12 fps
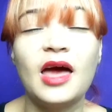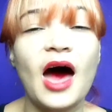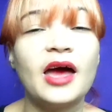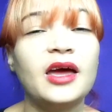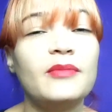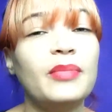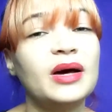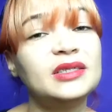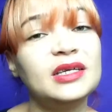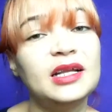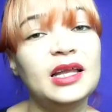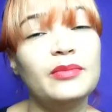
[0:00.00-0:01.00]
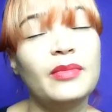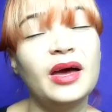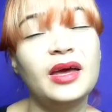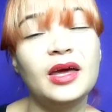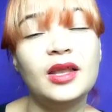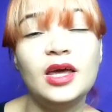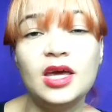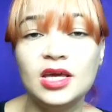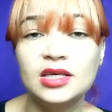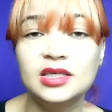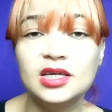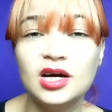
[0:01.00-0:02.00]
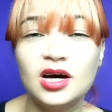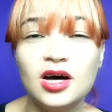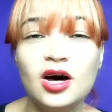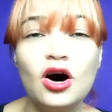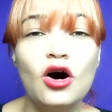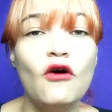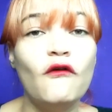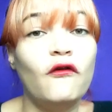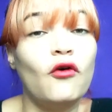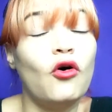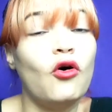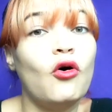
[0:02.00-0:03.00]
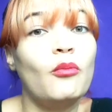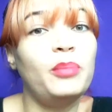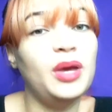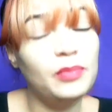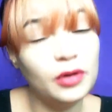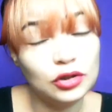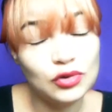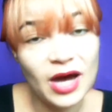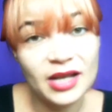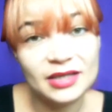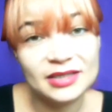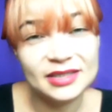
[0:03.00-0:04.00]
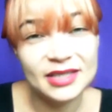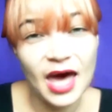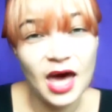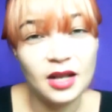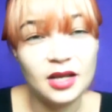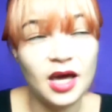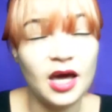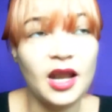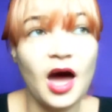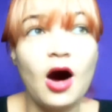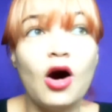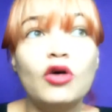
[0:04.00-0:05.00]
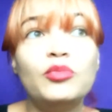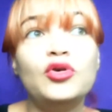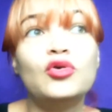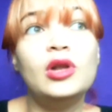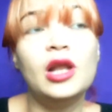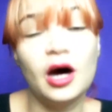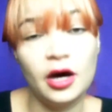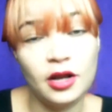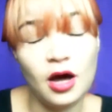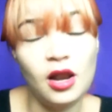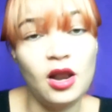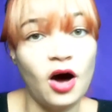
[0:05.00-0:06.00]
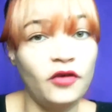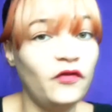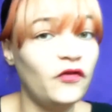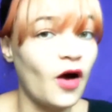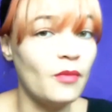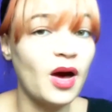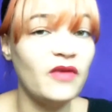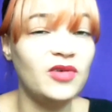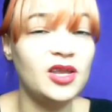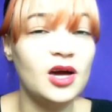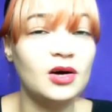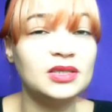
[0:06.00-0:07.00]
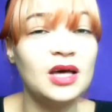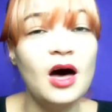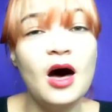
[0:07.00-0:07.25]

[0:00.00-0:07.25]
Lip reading: I can basically make it easier for people to understand, and I hope you learn a lot from my videos.